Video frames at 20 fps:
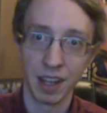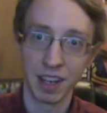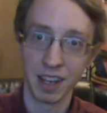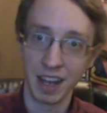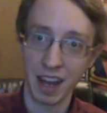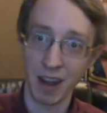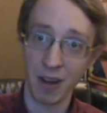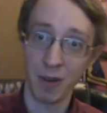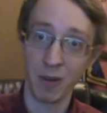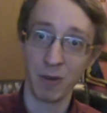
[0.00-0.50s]

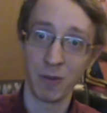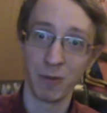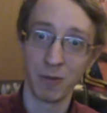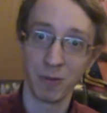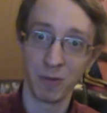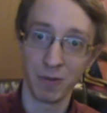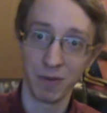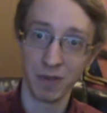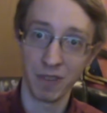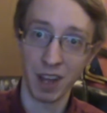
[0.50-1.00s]
Now,
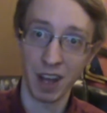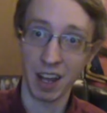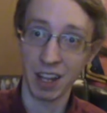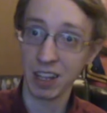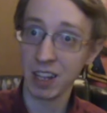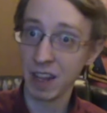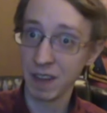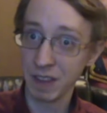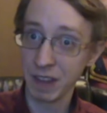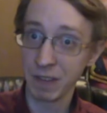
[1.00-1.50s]
I
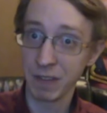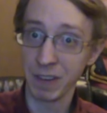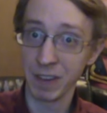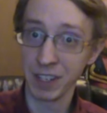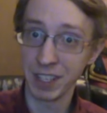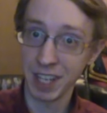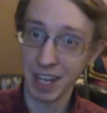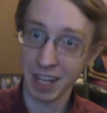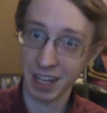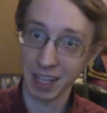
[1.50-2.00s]
love the
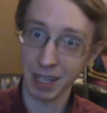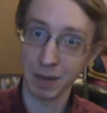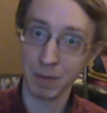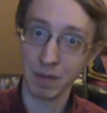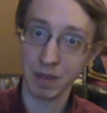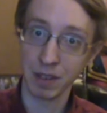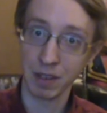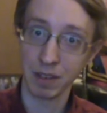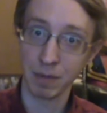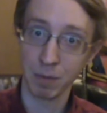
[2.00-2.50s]
first
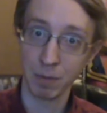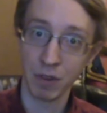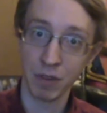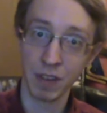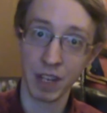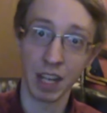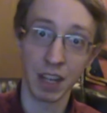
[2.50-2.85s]
Alien movie.